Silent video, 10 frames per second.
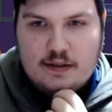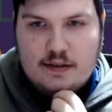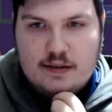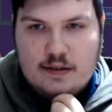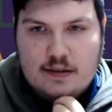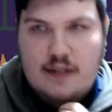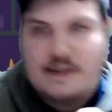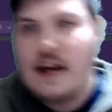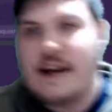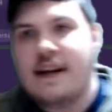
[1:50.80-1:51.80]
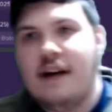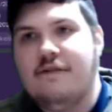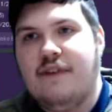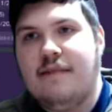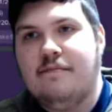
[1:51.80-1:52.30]
They're uh, done in
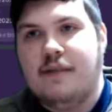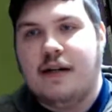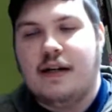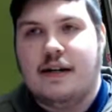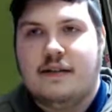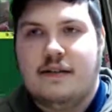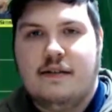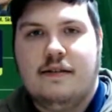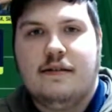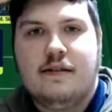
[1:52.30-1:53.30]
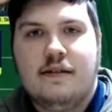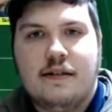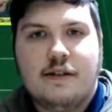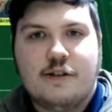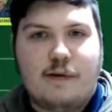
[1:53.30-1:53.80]
November.
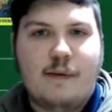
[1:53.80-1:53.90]
It's probably when